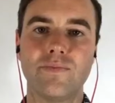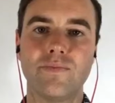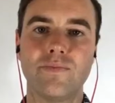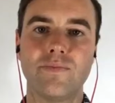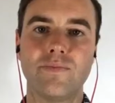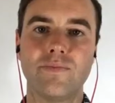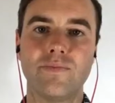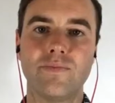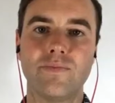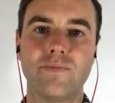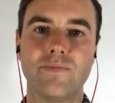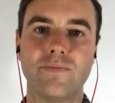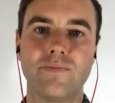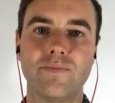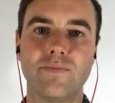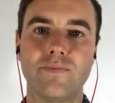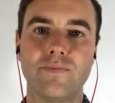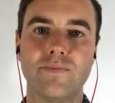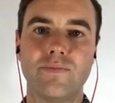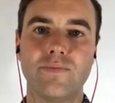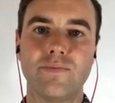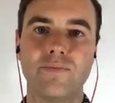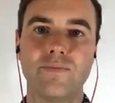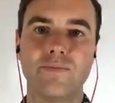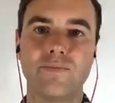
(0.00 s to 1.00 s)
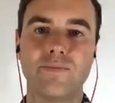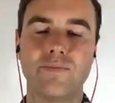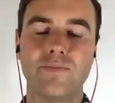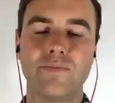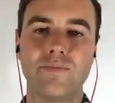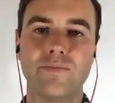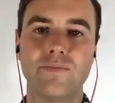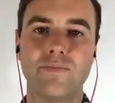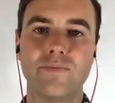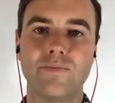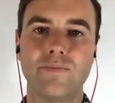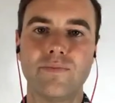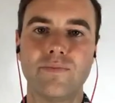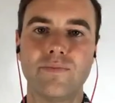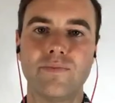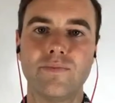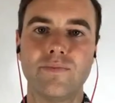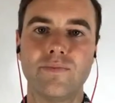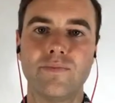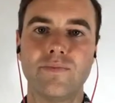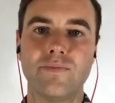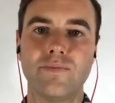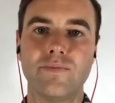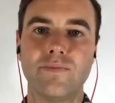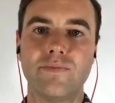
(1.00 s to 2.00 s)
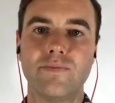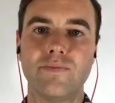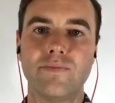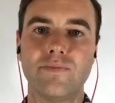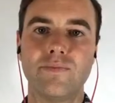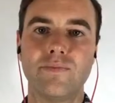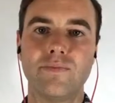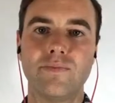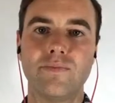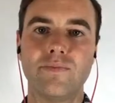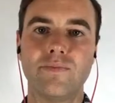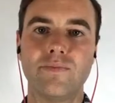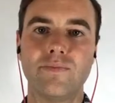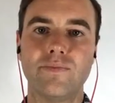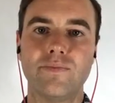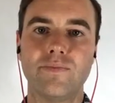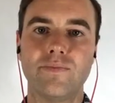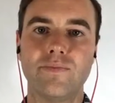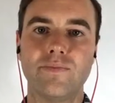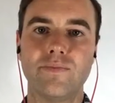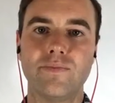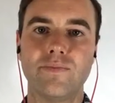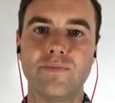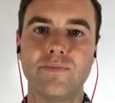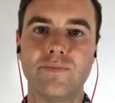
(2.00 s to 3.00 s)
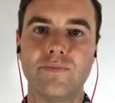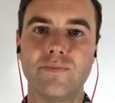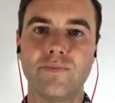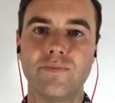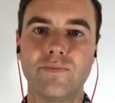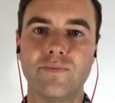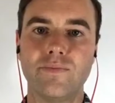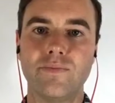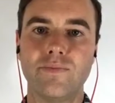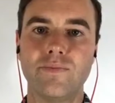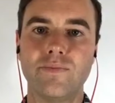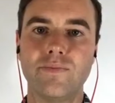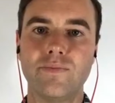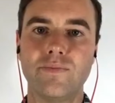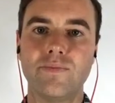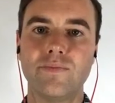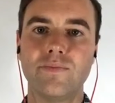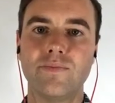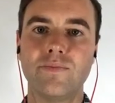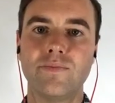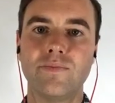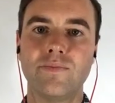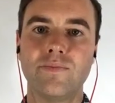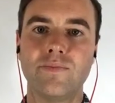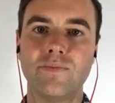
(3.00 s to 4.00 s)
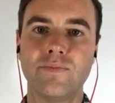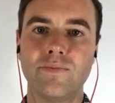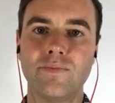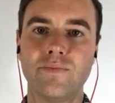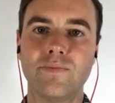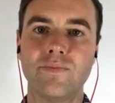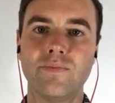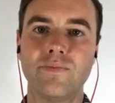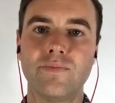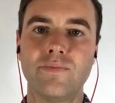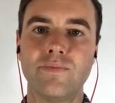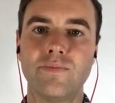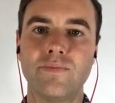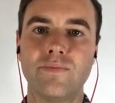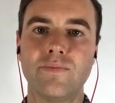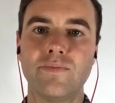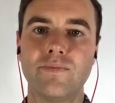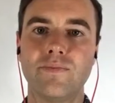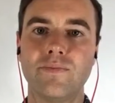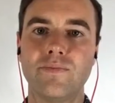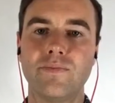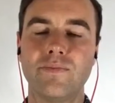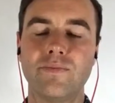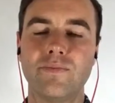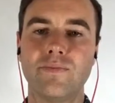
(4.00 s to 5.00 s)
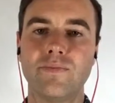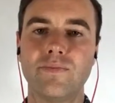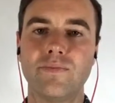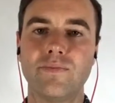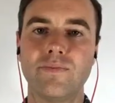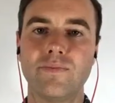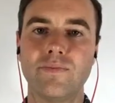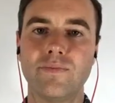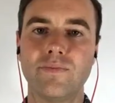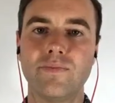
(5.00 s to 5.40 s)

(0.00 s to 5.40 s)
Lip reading: The person shown says nothing.